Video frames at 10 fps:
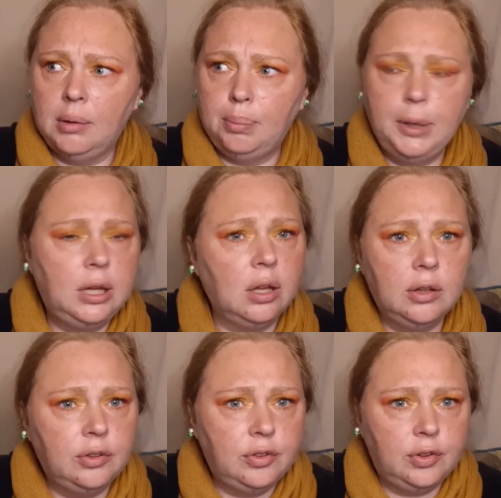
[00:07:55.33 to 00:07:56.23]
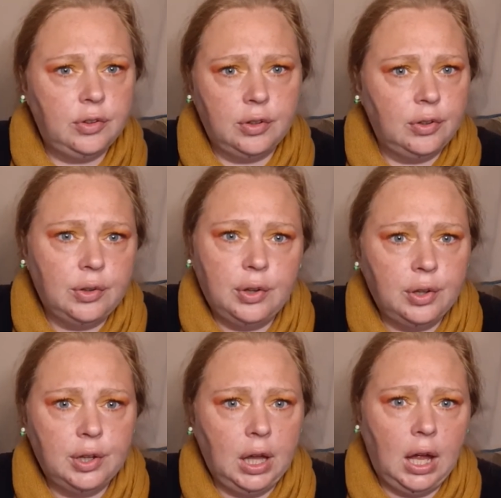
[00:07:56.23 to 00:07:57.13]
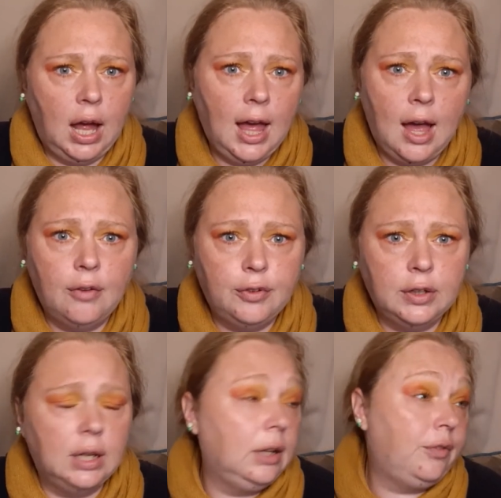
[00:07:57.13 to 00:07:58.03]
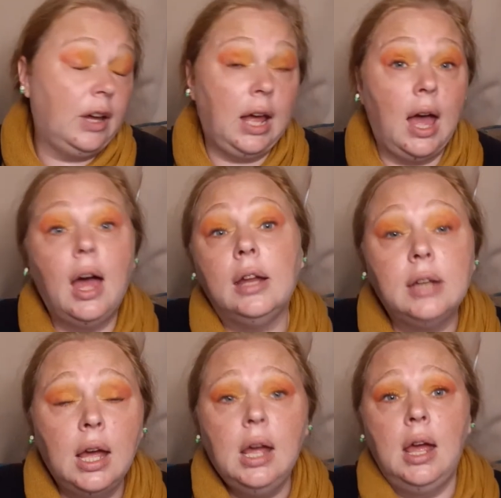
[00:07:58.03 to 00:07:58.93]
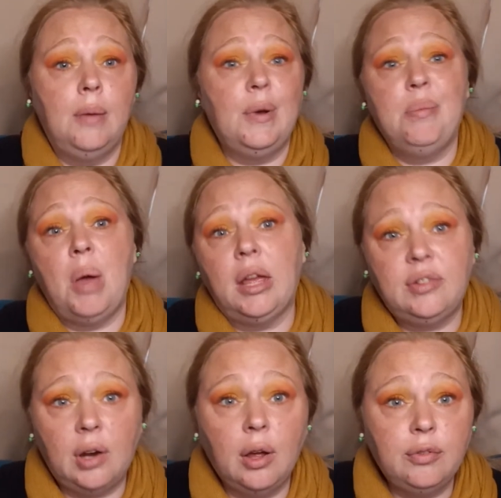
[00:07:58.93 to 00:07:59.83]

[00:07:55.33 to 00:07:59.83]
because I haven't, and if I had, in my past life,